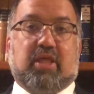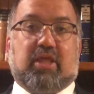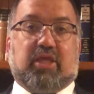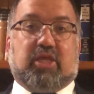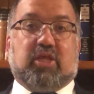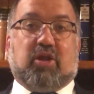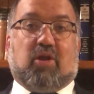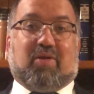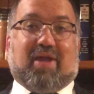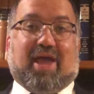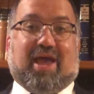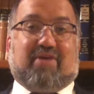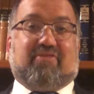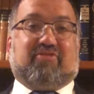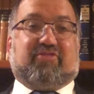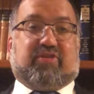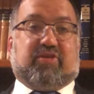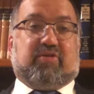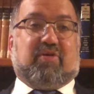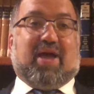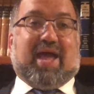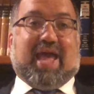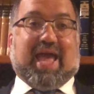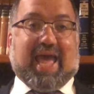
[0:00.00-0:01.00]
You don't have
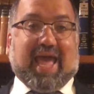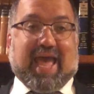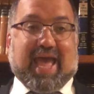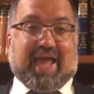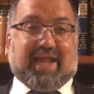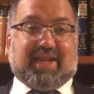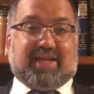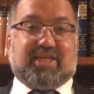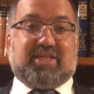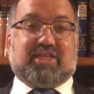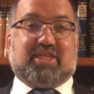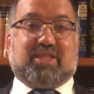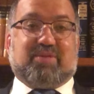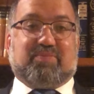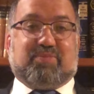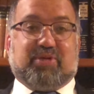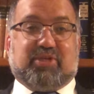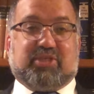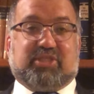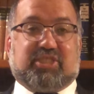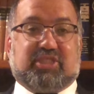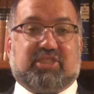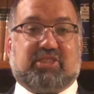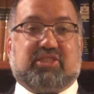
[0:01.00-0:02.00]
to hand it to the
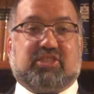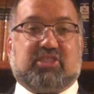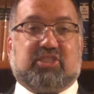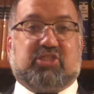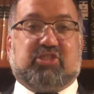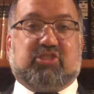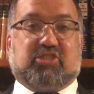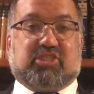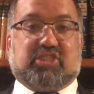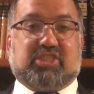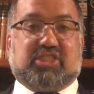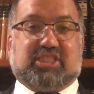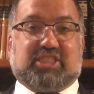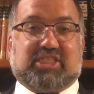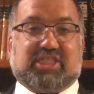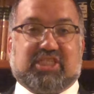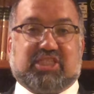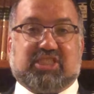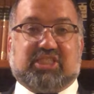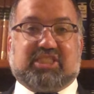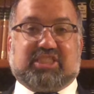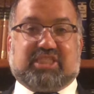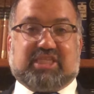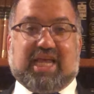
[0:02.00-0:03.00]
person, so you can
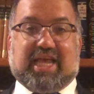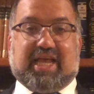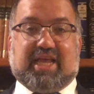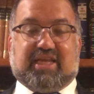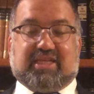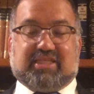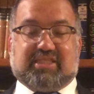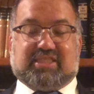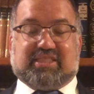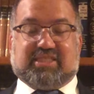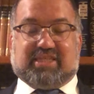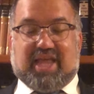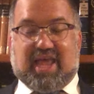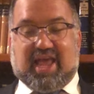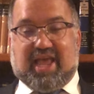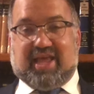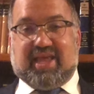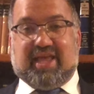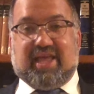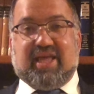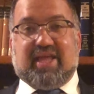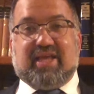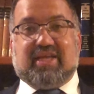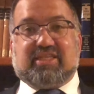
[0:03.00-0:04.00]
still
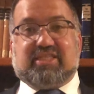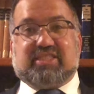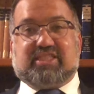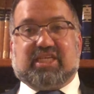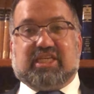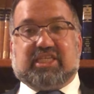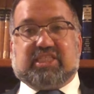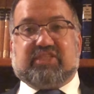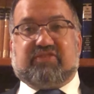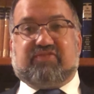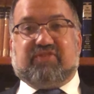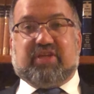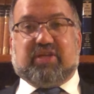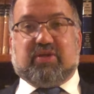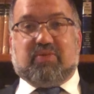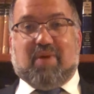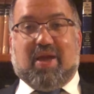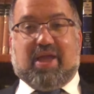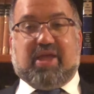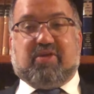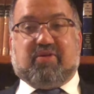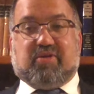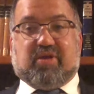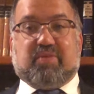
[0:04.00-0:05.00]
stay 6 feet
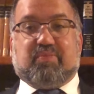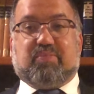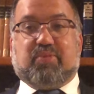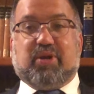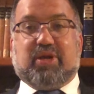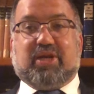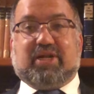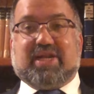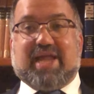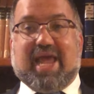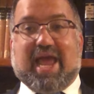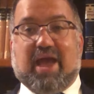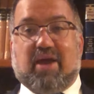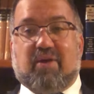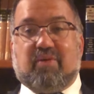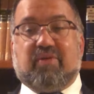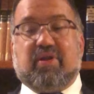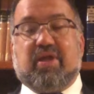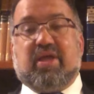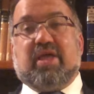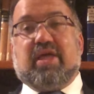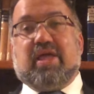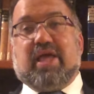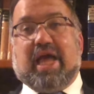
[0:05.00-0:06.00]
away. You can put it down,
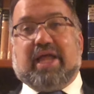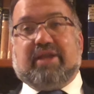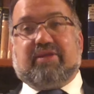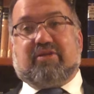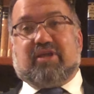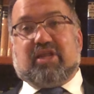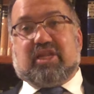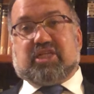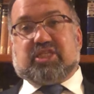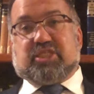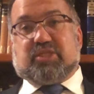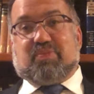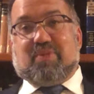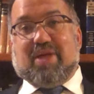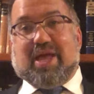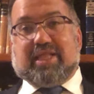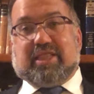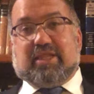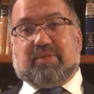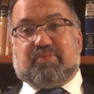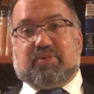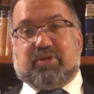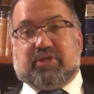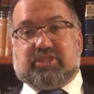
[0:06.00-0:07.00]
and you can
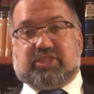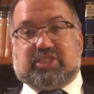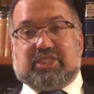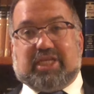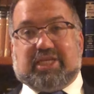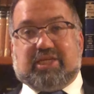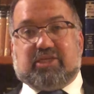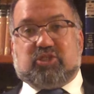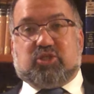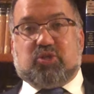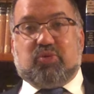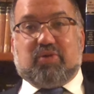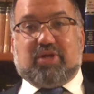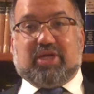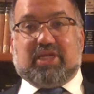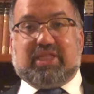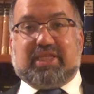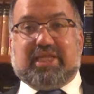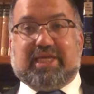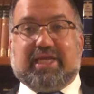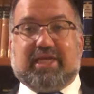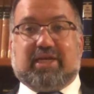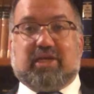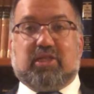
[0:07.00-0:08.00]
explain to the person that you're doing a
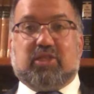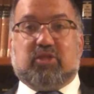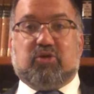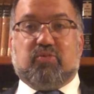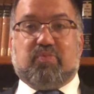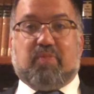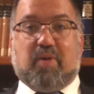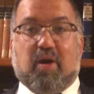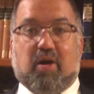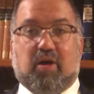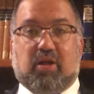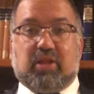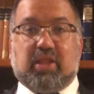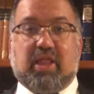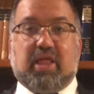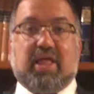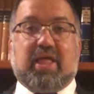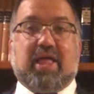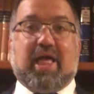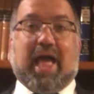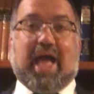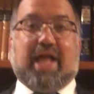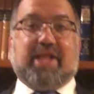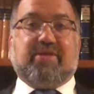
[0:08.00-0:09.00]
legal loophole,
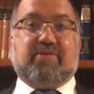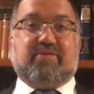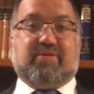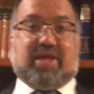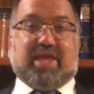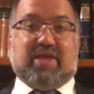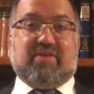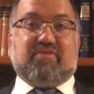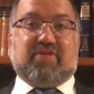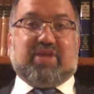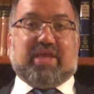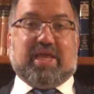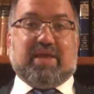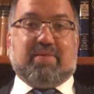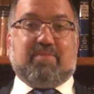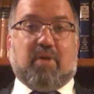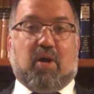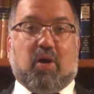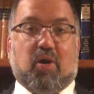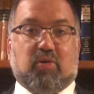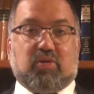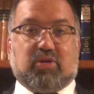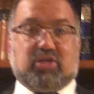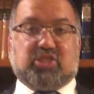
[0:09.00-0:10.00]
and you're giving him
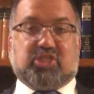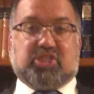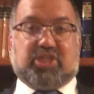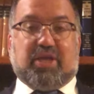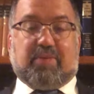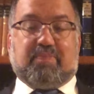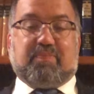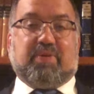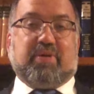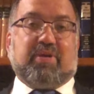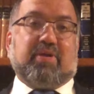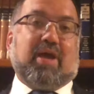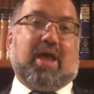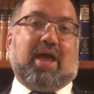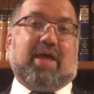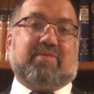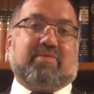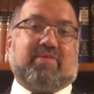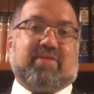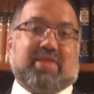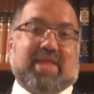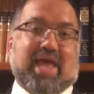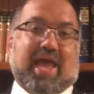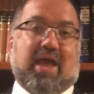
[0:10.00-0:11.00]
ownership,
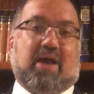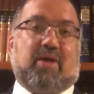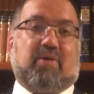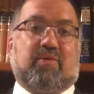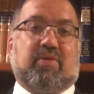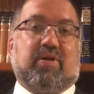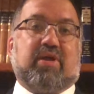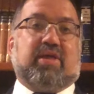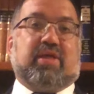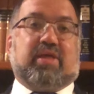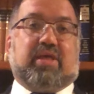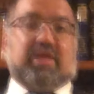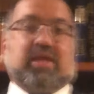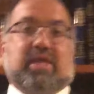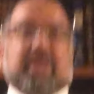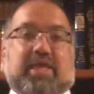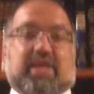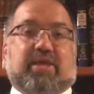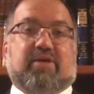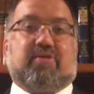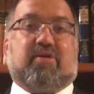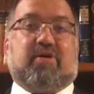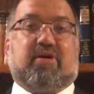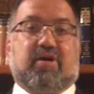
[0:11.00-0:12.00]
and now
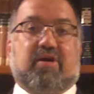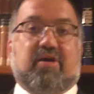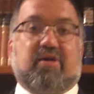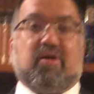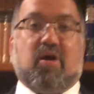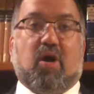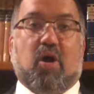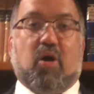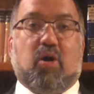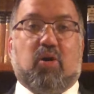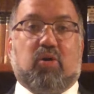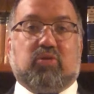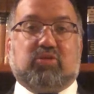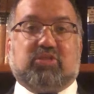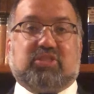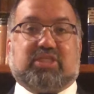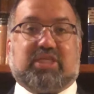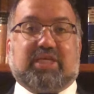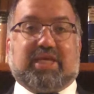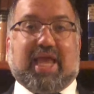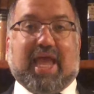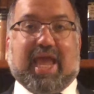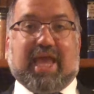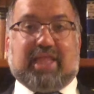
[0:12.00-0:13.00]
he or her owns
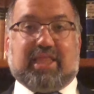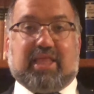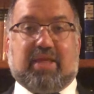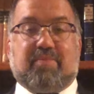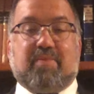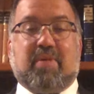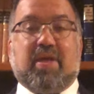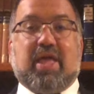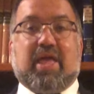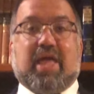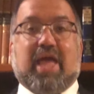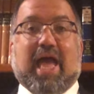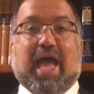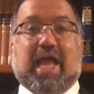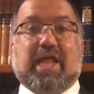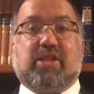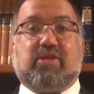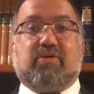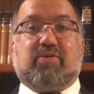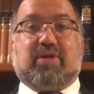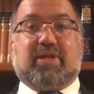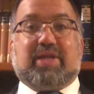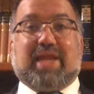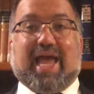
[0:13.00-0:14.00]
the keilim, and
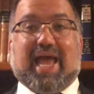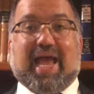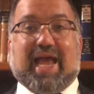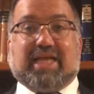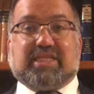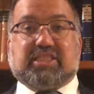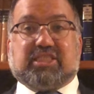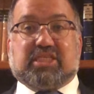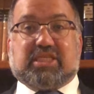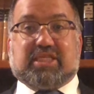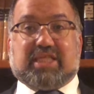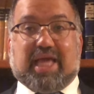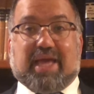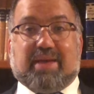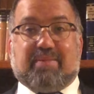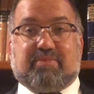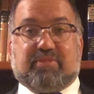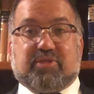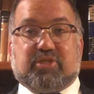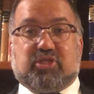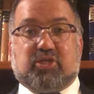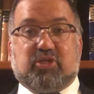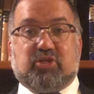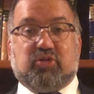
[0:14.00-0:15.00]
you can ask them
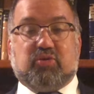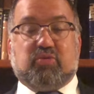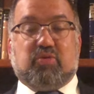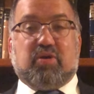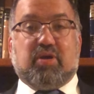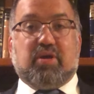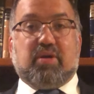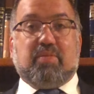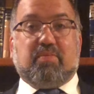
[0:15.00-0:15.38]
to